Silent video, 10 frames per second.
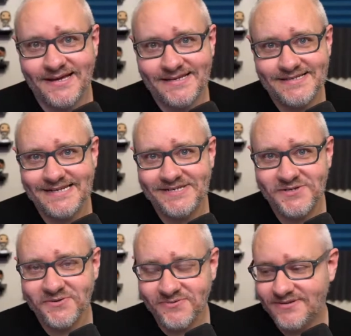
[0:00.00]
stay
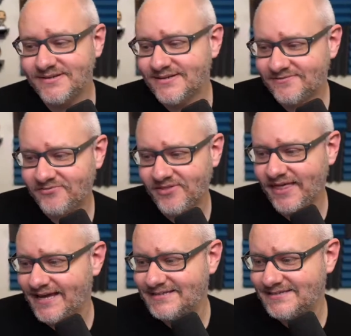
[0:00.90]
tuned for
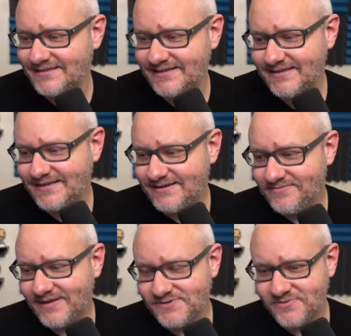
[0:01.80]
that
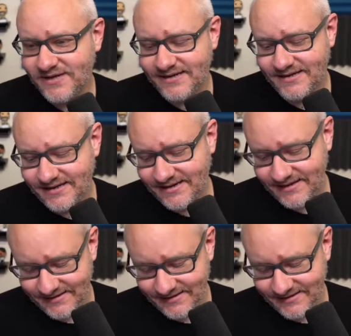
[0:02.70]
because we had a